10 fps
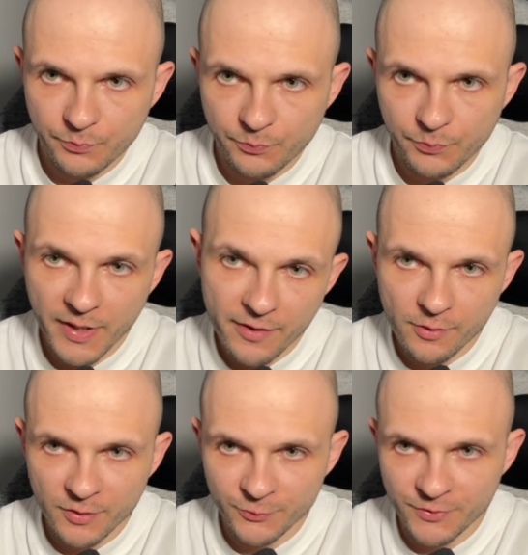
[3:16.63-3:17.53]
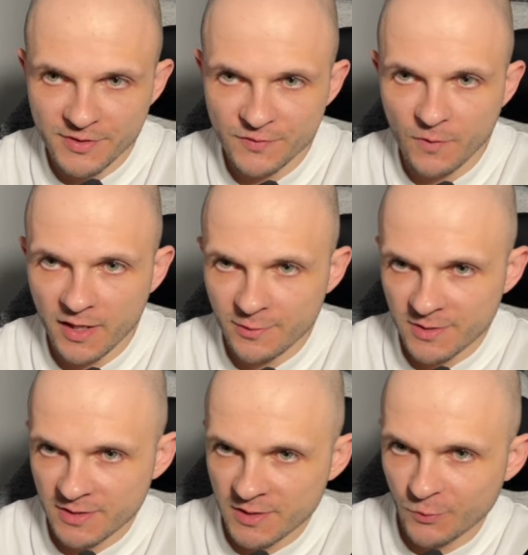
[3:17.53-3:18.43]
play around with these values
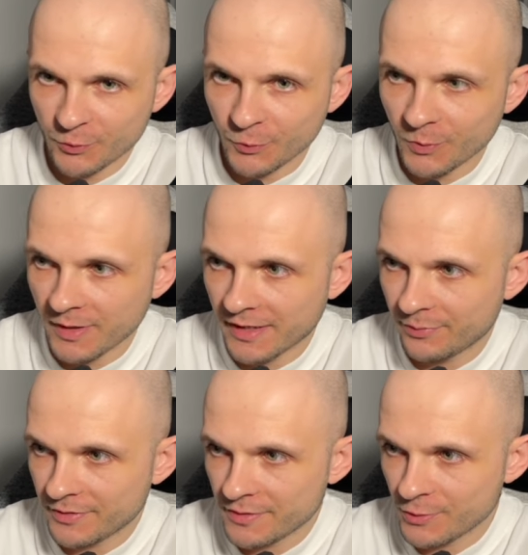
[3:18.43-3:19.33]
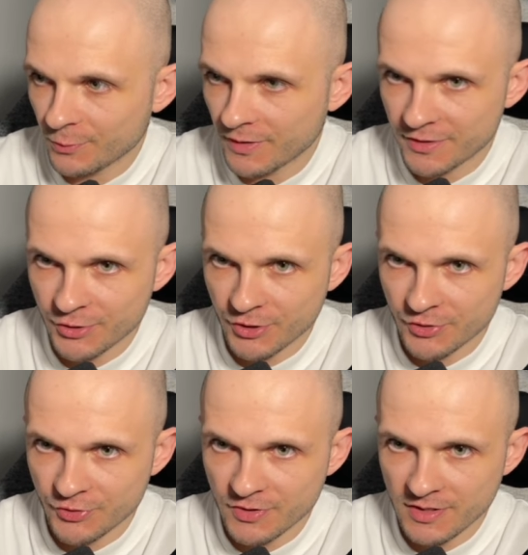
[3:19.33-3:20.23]
and see what will happen. So let's
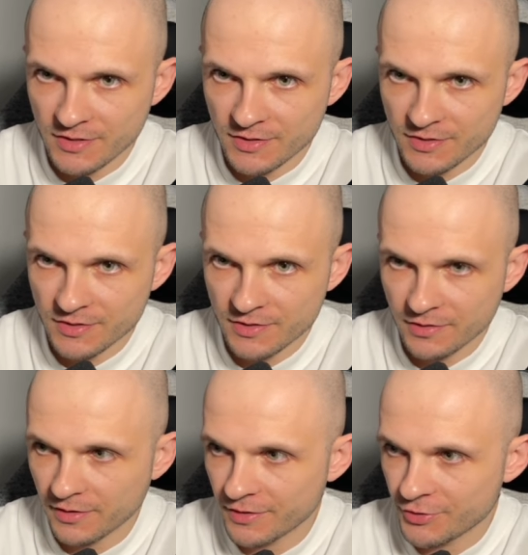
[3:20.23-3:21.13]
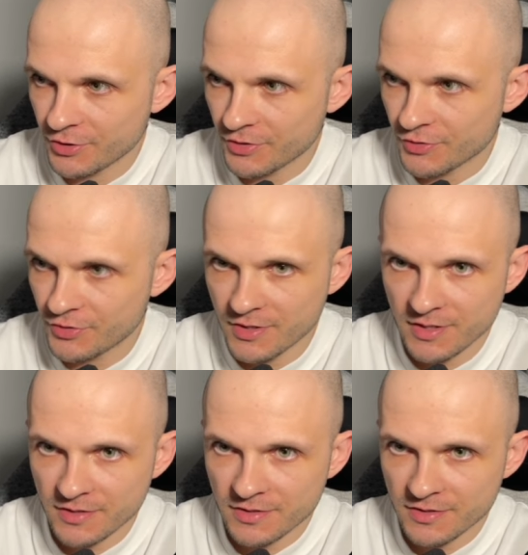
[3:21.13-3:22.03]
change this, let's change
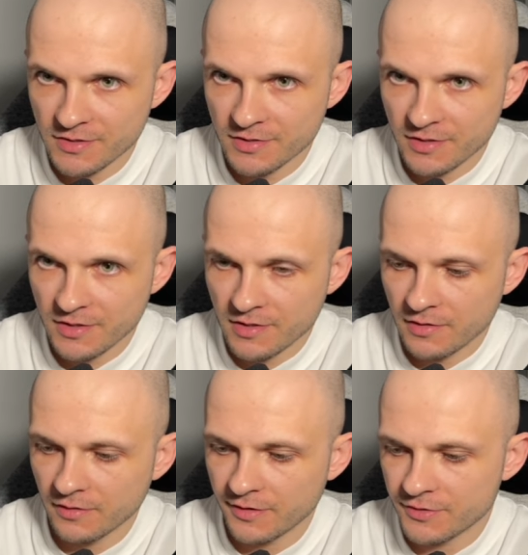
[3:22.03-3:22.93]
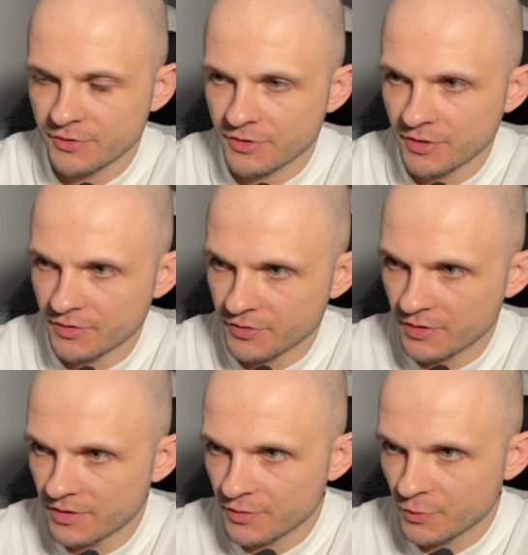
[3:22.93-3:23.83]
this, let's change
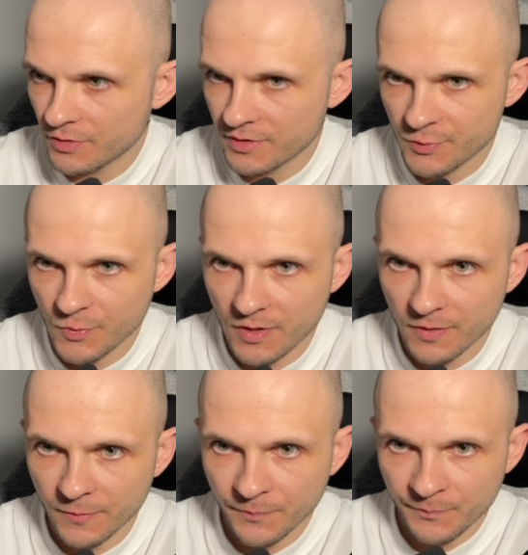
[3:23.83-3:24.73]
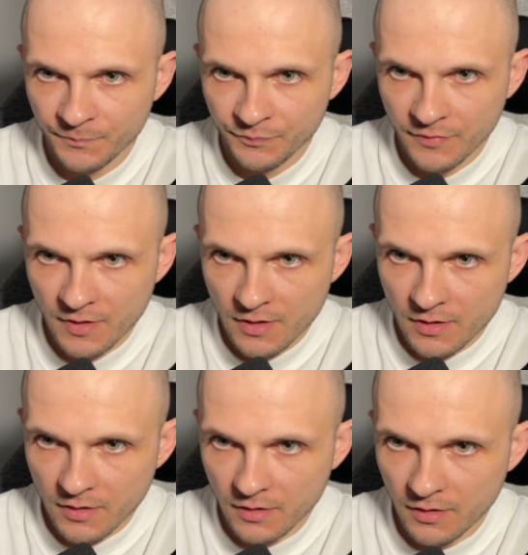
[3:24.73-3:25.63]
this one as well.
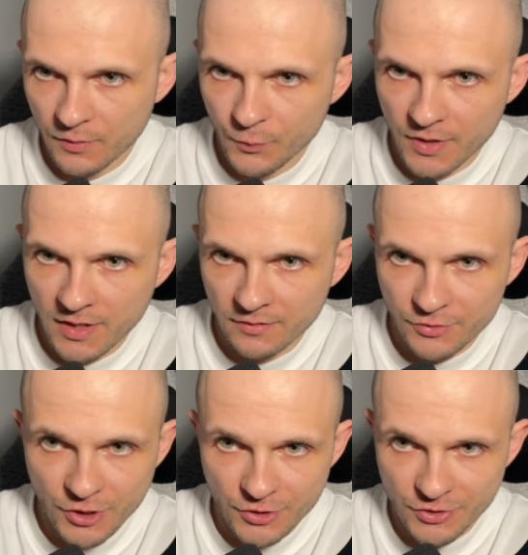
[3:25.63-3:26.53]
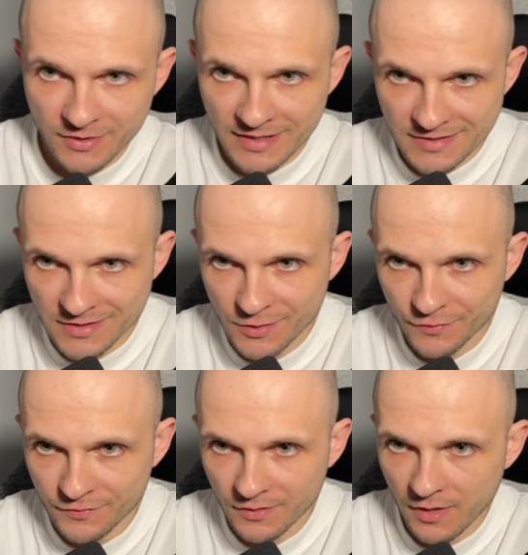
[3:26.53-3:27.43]
We can change intensity
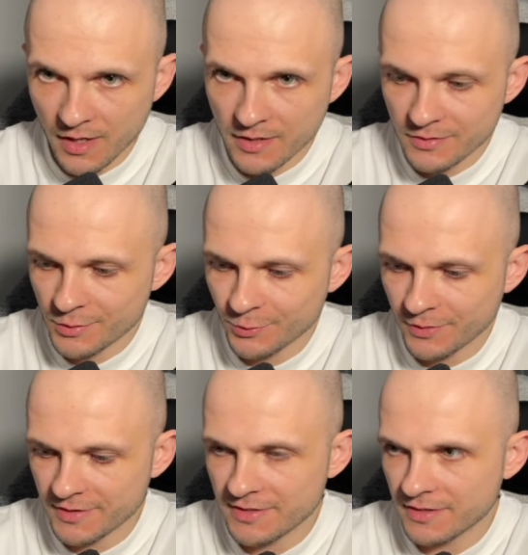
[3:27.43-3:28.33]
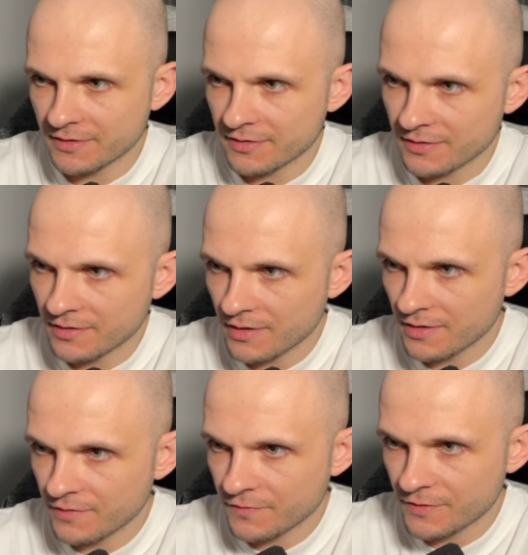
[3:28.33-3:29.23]
of the light, so let's set
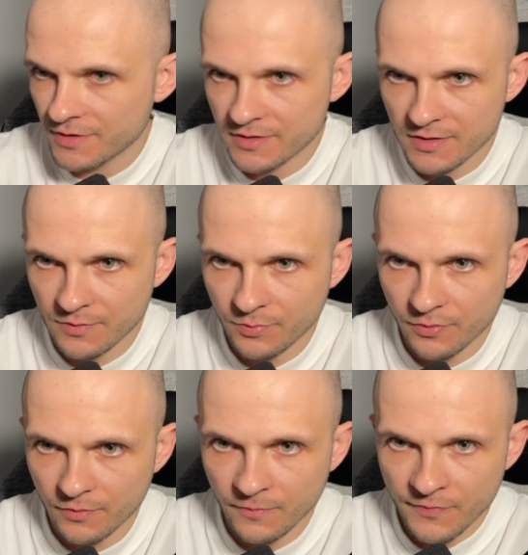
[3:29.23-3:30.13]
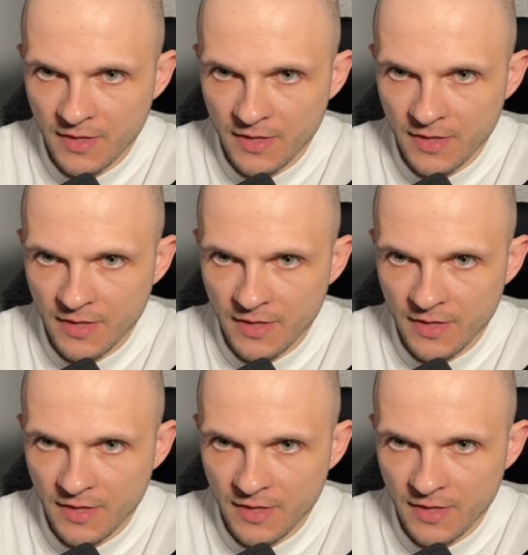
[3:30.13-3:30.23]
9 for example.